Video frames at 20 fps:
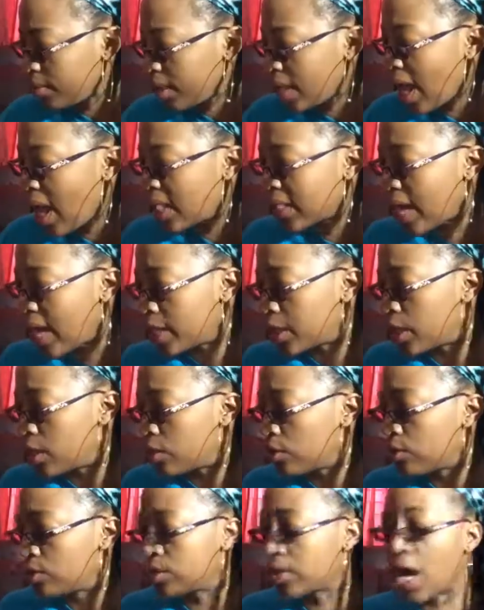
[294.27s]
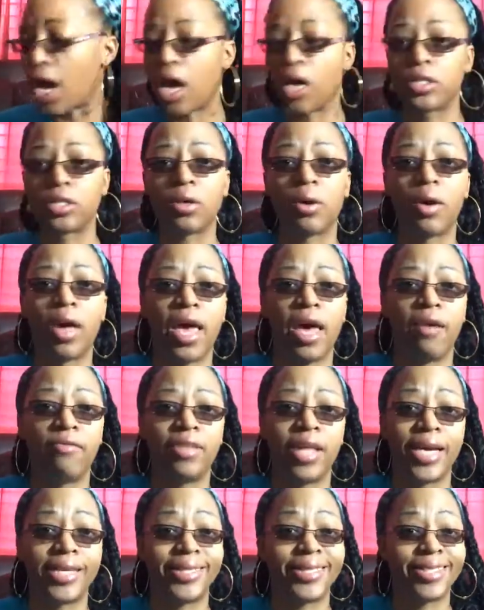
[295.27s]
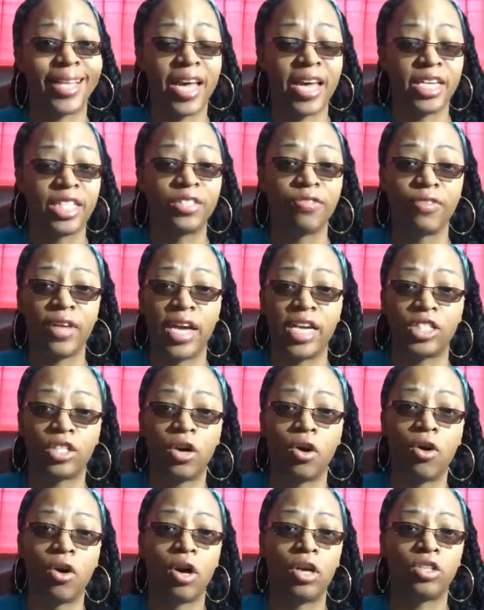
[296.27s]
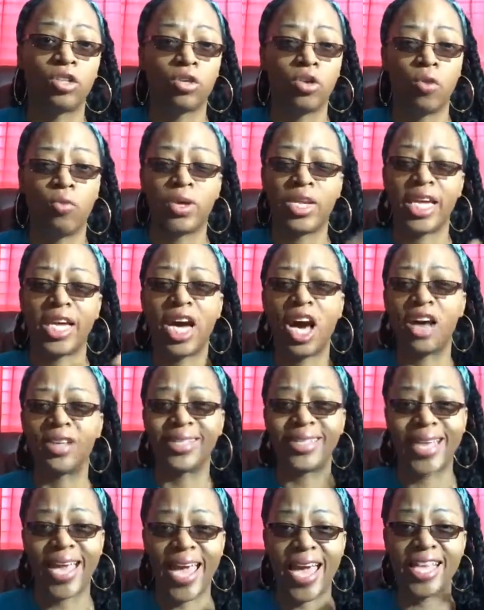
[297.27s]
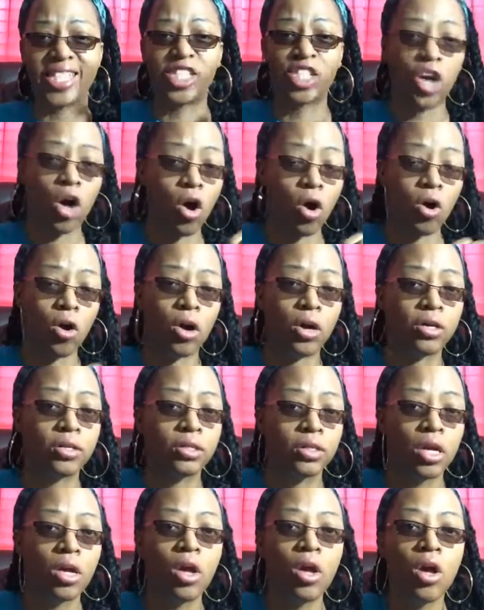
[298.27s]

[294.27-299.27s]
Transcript: I like those. I also have like science flashcards, or what they call task cards.